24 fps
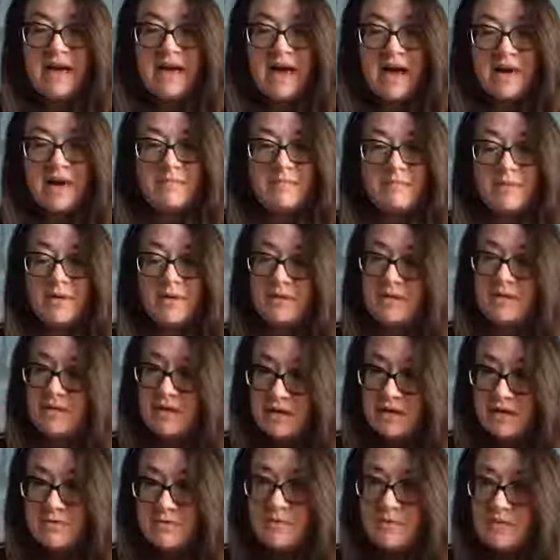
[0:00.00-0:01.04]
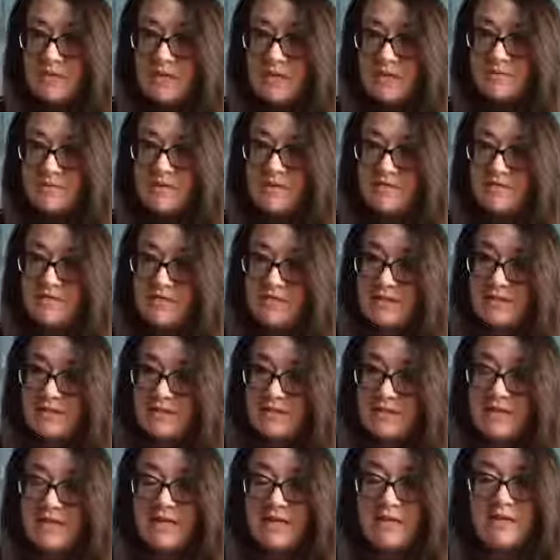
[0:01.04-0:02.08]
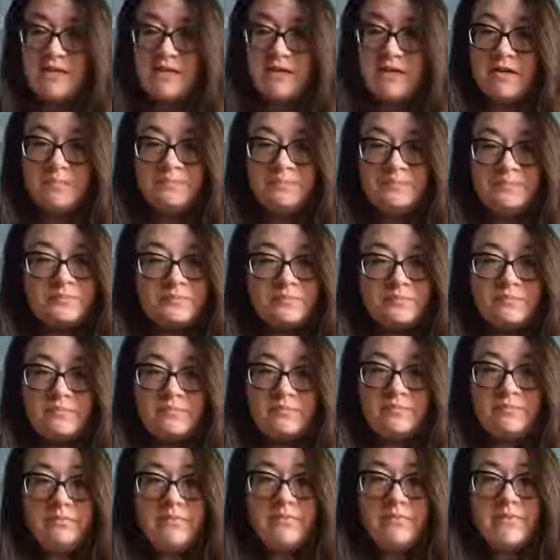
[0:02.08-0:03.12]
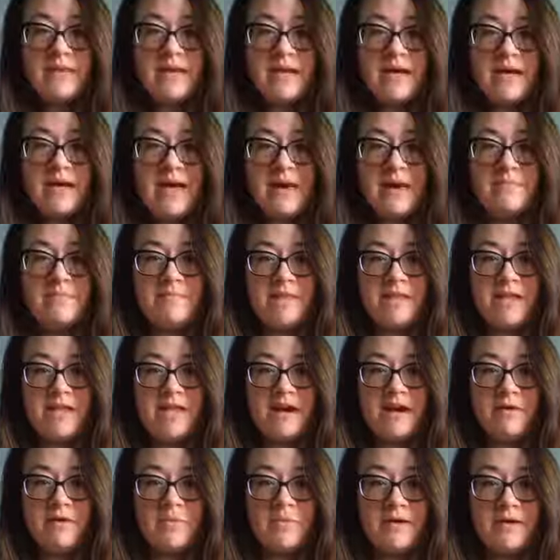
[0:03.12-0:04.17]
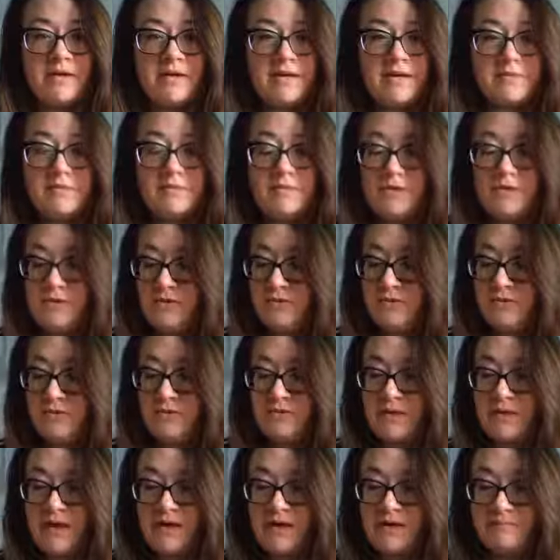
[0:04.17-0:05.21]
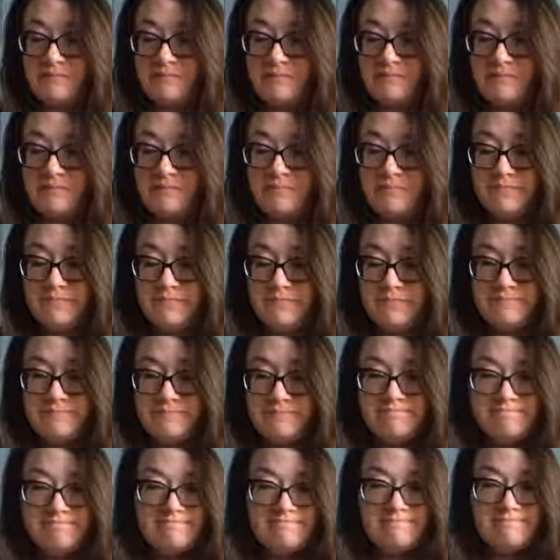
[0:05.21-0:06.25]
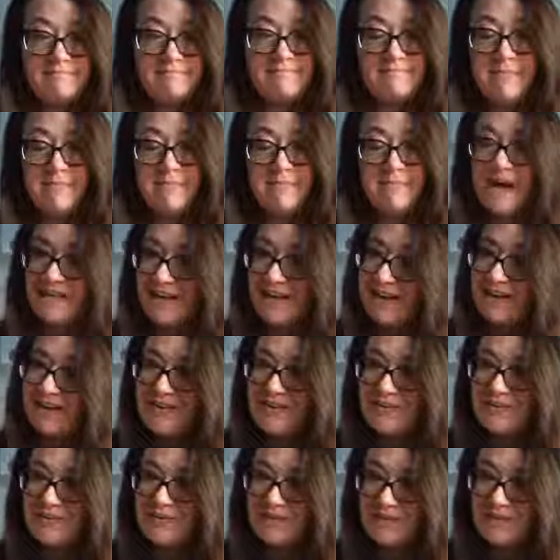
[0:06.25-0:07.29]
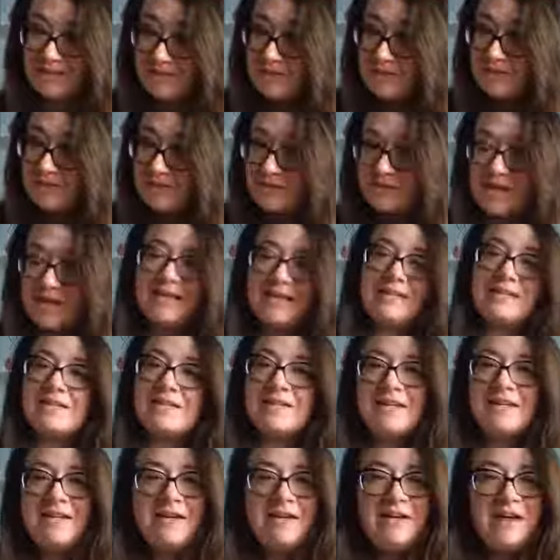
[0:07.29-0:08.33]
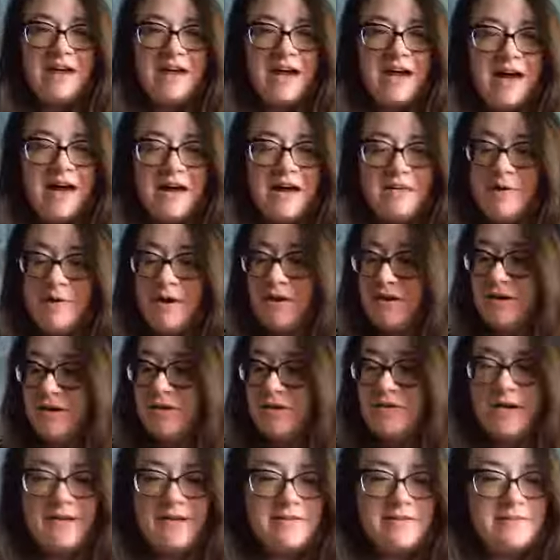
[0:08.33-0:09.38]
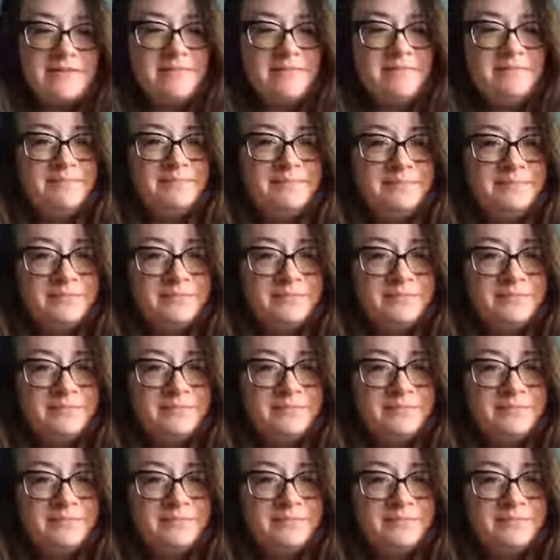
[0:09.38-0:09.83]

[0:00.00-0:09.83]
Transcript: Pearson Air Museum, and the Visitor Center. But they are welcome to be outside on a leash and on our trails.